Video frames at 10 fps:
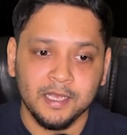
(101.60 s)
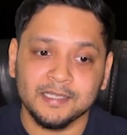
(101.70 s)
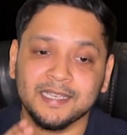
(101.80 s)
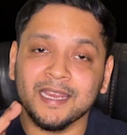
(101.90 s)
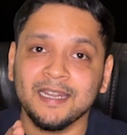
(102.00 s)

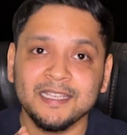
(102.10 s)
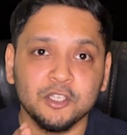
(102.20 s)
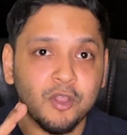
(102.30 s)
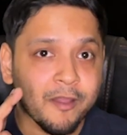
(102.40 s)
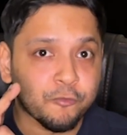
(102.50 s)
Second is,
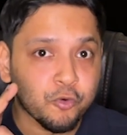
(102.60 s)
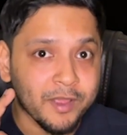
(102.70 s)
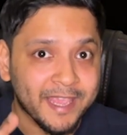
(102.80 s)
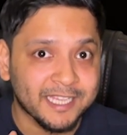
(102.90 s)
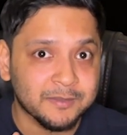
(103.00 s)
you have
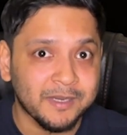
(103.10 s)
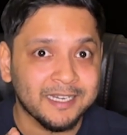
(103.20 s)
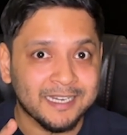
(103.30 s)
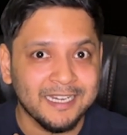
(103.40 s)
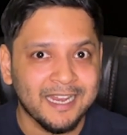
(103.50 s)
to
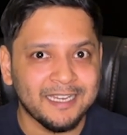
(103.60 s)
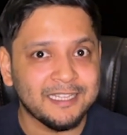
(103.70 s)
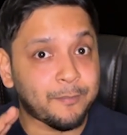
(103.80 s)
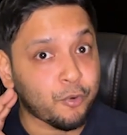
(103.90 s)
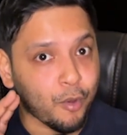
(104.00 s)
explain clearly
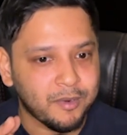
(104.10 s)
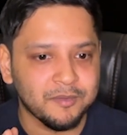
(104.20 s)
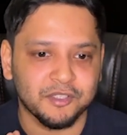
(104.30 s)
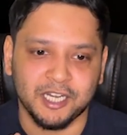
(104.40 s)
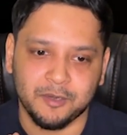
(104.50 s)
the problem
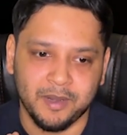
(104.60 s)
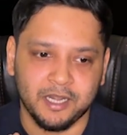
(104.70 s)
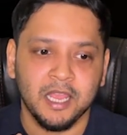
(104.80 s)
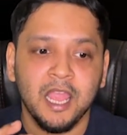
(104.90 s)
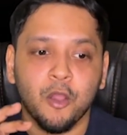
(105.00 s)
statement
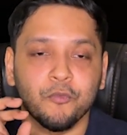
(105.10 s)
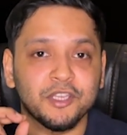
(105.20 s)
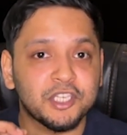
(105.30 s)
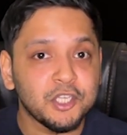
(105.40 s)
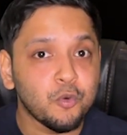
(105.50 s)

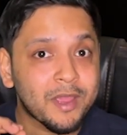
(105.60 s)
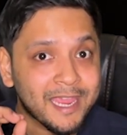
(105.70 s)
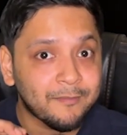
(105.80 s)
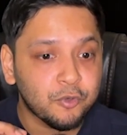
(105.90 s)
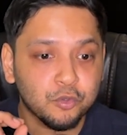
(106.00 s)
which you
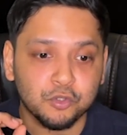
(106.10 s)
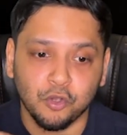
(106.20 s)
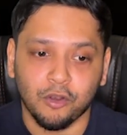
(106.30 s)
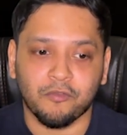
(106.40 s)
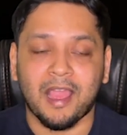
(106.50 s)
aim to
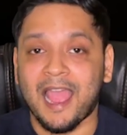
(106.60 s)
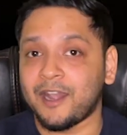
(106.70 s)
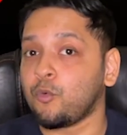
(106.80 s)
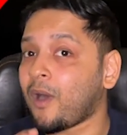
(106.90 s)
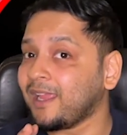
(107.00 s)
solve
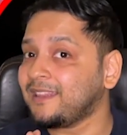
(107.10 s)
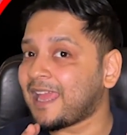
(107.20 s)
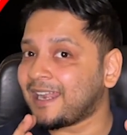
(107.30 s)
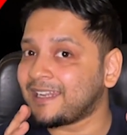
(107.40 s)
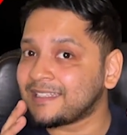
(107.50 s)
and why
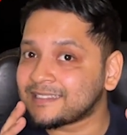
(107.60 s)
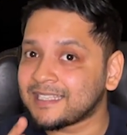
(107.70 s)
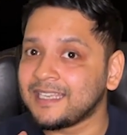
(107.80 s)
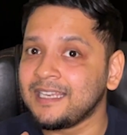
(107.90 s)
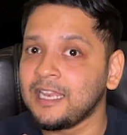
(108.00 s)
that
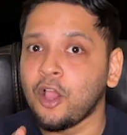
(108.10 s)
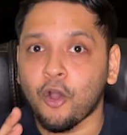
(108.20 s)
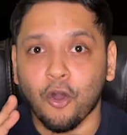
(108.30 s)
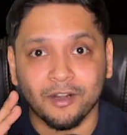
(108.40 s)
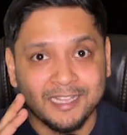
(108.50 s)
skill
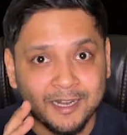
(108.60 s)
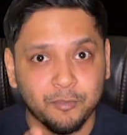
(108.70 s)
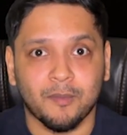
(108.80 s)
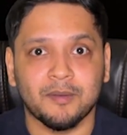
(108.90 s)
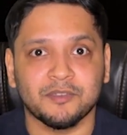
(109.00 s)
or that
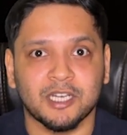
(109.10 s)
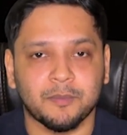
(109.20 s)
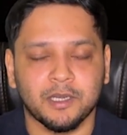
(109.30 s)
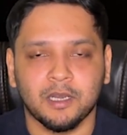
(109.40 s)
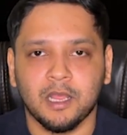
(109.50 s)
problem
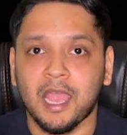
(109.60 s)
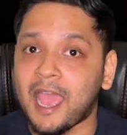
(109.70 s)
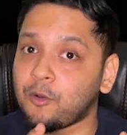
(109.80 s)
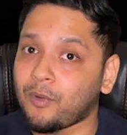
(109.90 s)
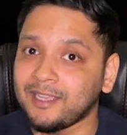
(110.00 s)
statement
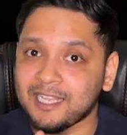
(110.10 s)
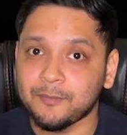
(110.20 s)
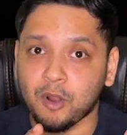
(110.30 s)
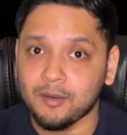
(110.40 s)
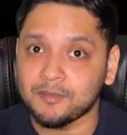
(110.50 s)
and why that
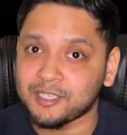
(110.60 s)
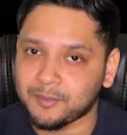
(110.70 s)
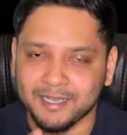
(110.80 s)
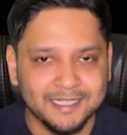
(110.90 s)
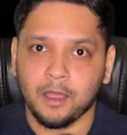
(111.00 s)
problem
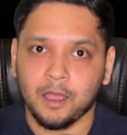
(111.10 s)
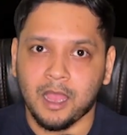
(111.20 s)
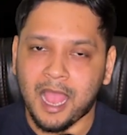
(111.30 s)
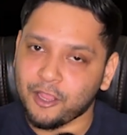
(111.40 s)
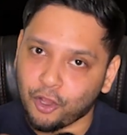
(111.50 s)
statement is.
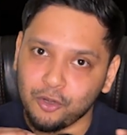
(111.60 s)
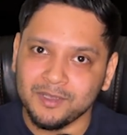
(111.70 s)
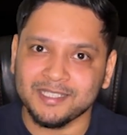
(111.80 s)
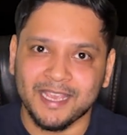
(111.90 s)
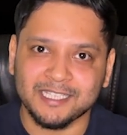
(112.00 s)
I
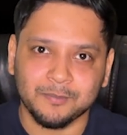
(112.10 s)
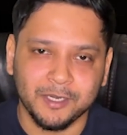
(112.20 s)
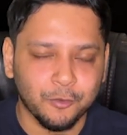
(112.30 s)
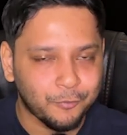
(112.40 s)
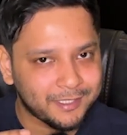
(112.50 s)
always
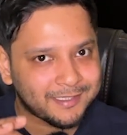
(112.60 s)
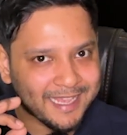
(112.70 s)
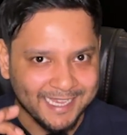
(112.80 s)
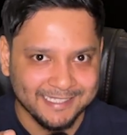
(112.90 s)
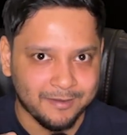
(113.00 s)
explain with
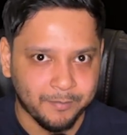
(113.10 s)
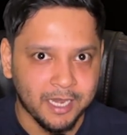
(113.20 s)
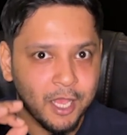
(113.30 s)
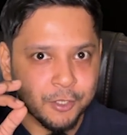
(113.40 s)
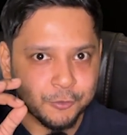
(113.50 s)
example.
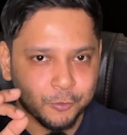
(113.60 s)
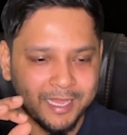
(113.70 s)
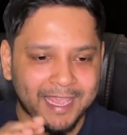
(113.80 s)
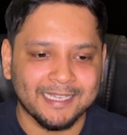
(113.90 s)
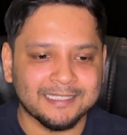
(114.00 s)
So
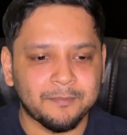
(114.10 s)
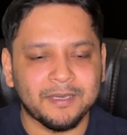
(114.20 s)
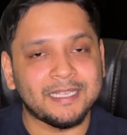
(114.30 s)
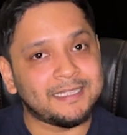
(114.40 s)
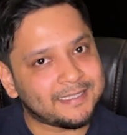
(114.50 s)
the
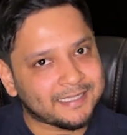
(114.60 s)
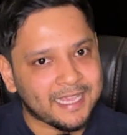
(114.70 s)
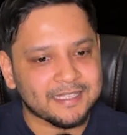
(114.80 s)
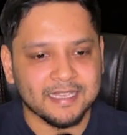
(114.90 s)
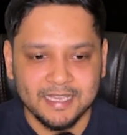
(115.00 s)
example in this
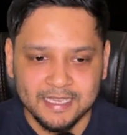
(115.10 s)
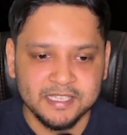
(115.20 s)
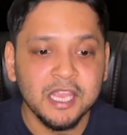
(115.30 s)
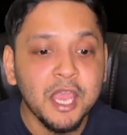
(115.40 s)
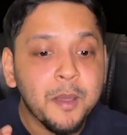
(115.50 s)
case
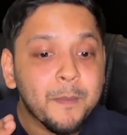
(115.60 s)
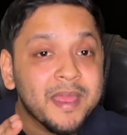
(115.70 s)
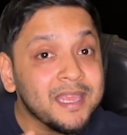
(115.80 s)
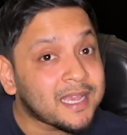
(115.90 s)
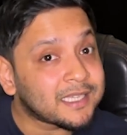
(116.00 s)
is,
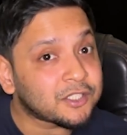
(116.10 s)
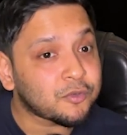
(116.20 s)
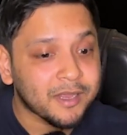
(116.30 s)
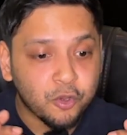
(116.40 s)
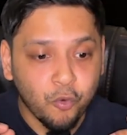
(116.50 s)
many
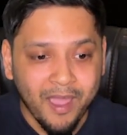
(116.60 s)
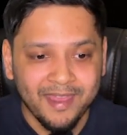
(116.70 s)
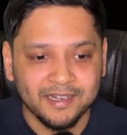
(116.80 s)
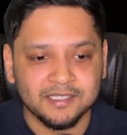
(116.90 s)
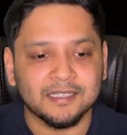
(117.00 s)
customer
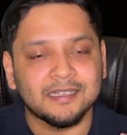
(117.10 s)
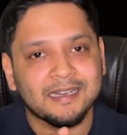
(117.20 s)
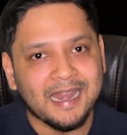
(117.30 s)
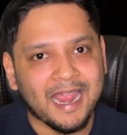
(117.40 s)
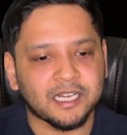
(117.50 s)
queries
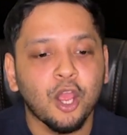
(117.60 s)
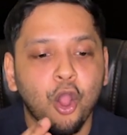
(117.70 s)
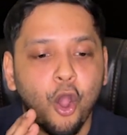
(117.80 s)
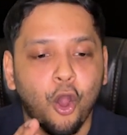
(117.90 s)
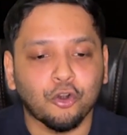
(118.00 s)
lacked
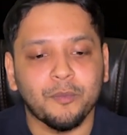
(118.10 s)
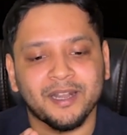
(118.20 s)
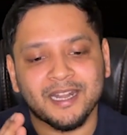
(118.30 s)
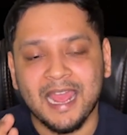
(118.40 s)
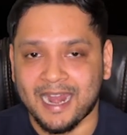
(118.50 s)

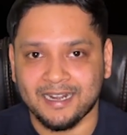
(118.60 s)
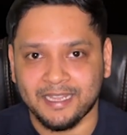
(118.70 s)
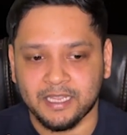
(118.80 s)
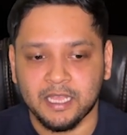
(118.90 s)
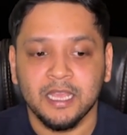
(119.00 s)
automated
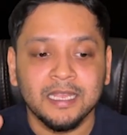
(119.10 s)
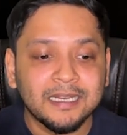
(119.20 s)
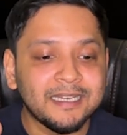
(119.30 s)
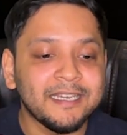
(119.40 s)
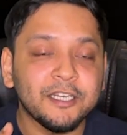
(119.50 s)
handling,
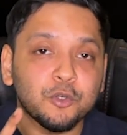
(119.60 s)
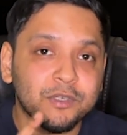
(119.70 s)
leading to